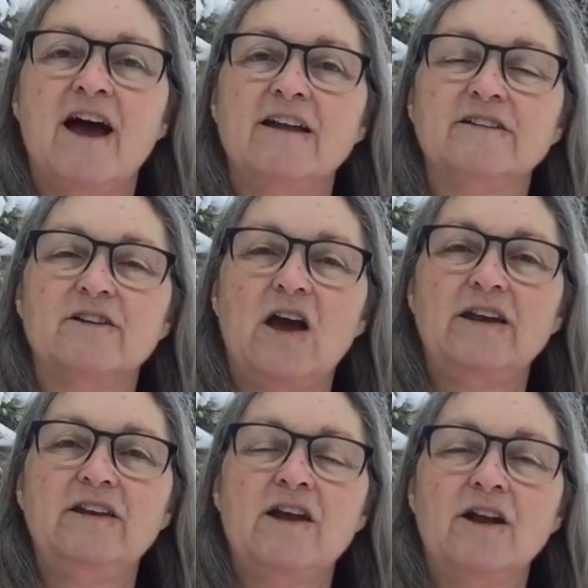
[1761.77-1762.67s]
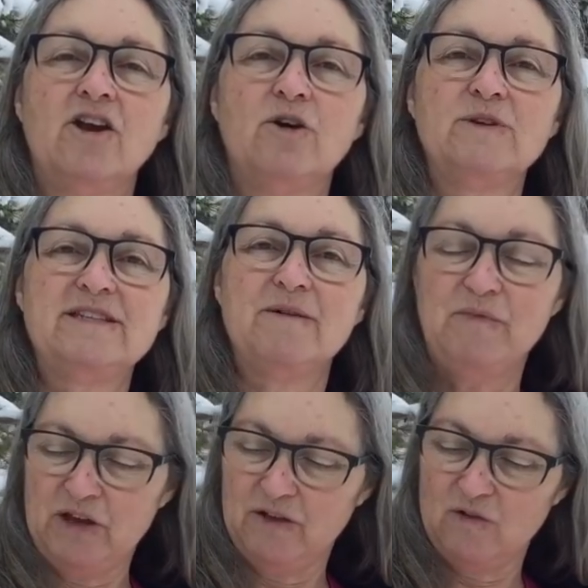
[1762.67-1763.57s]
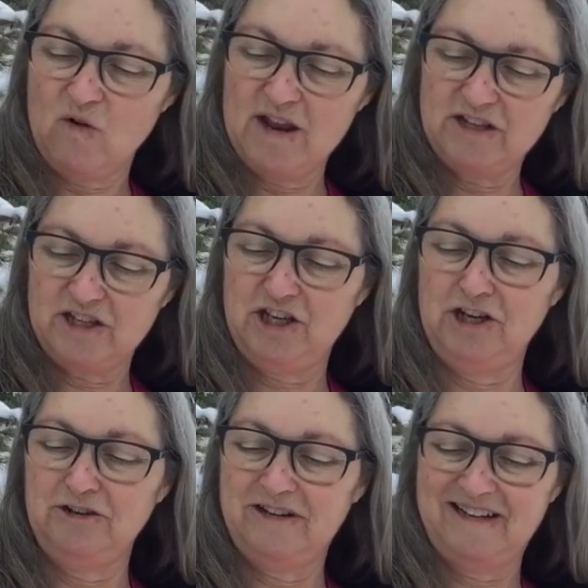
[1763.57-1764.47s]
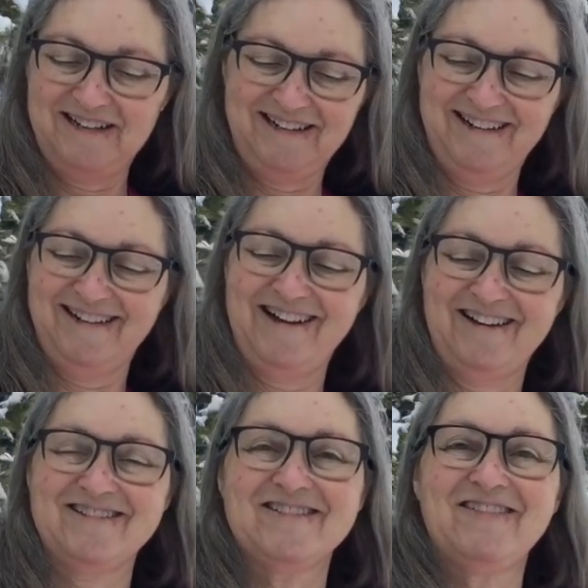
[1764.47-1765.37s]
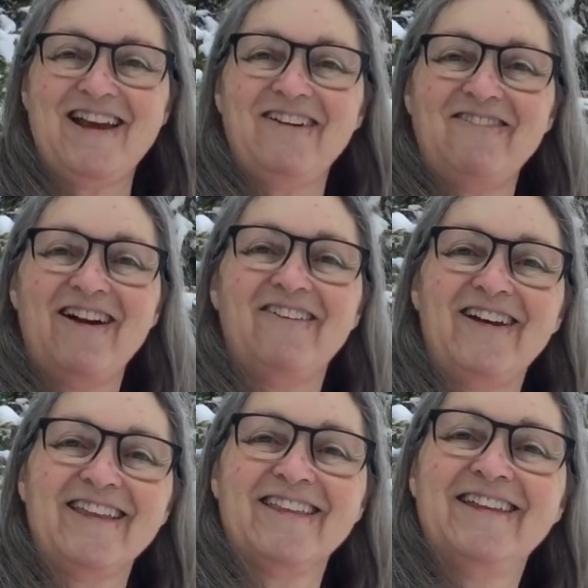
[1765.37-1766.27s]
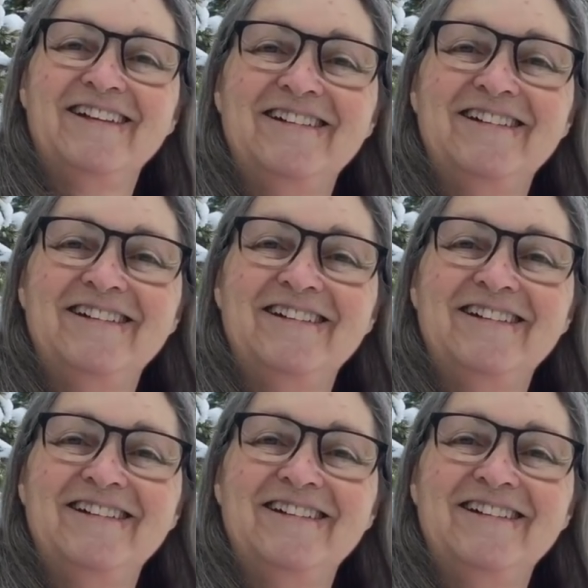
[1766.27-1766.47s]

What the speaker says: not go with something quite as cute. Here's what I went with.